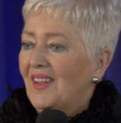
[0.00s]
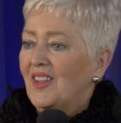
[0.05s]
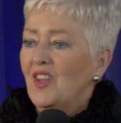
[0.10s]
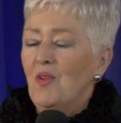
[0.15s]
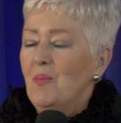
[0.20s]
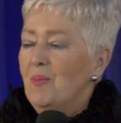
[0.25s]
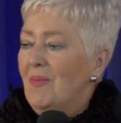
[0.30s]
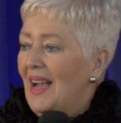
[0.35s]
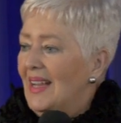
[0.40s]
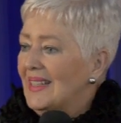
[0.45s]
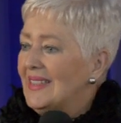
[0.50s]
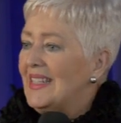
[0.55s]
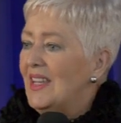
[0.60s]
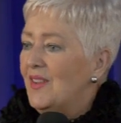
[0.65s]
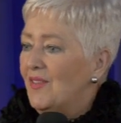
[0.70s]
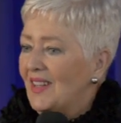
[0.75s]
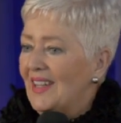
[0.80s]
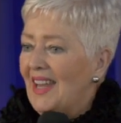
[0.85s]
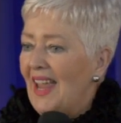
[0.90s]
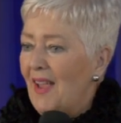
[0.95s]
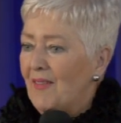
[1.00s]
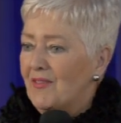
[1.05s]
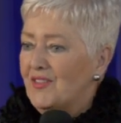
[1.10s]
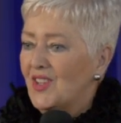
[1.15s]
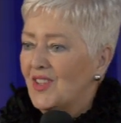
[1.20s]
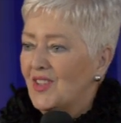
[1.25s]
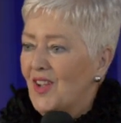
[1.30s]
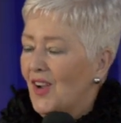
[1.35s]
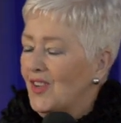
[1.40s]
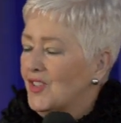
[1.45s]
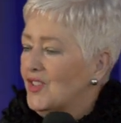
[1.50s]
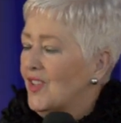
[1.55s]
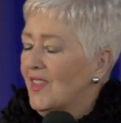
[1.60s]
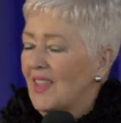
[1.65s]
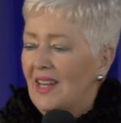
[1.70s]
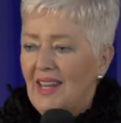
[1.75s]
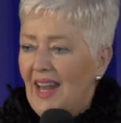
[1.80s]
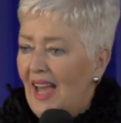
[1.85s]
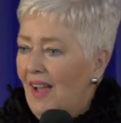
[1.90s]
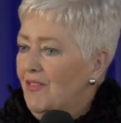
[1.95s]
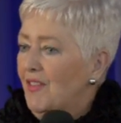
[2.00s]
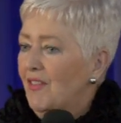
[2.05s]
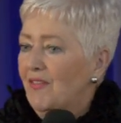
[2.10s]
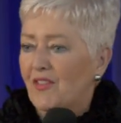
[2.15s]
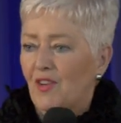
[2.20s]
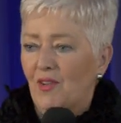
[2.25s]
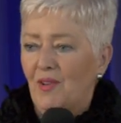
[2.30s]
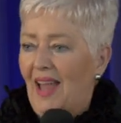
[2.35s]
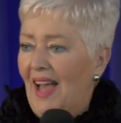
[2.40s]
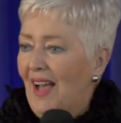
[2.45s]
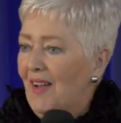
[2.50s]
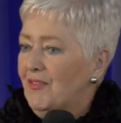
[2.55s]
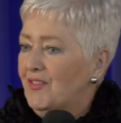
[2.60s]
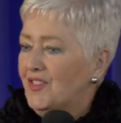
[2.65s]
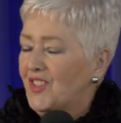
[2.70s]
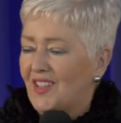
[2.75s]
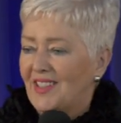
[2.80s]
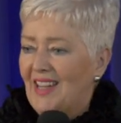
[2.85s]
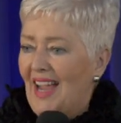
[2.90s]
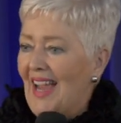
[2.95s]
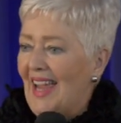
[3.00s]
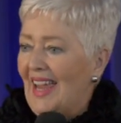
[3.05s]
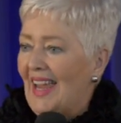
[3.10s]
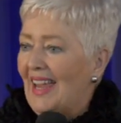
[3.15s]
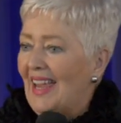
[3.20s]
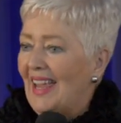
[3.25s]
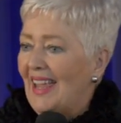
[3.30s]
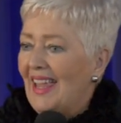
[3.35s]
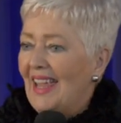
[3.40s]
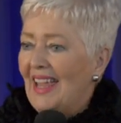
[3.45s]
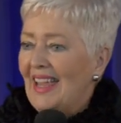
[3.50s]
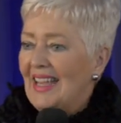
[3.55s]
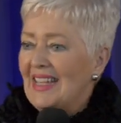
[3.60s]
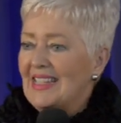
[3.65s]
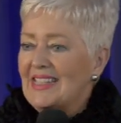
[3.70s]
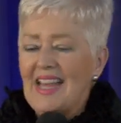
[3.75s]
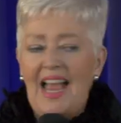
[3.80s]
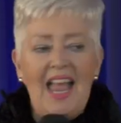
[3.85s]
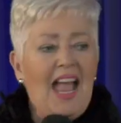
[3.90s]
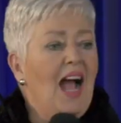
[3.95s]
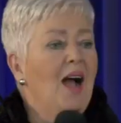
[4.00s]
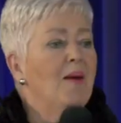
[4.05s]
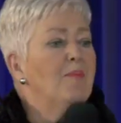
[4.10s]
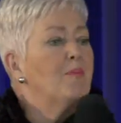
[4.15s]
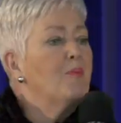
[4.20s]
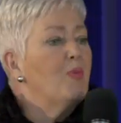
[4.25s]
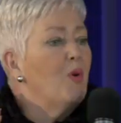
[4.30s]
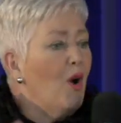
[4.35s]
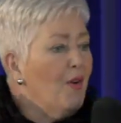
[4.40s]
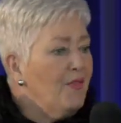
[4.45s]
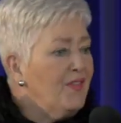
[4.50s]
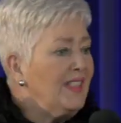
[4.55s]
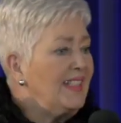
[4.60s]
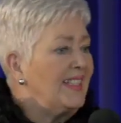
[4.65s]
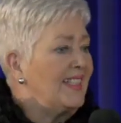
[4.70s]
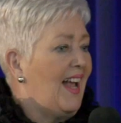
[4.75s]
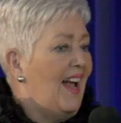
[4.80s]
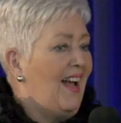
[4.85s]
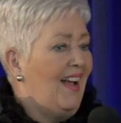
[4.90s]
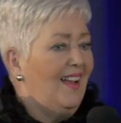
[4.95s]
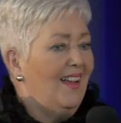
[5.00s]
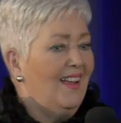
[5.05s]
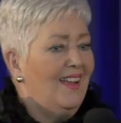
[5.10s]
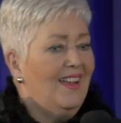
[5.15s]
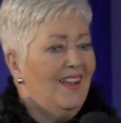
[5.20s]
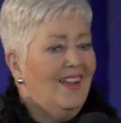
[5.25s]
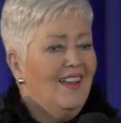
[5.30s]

you might even have to go to the love of your life today and say, I prophesy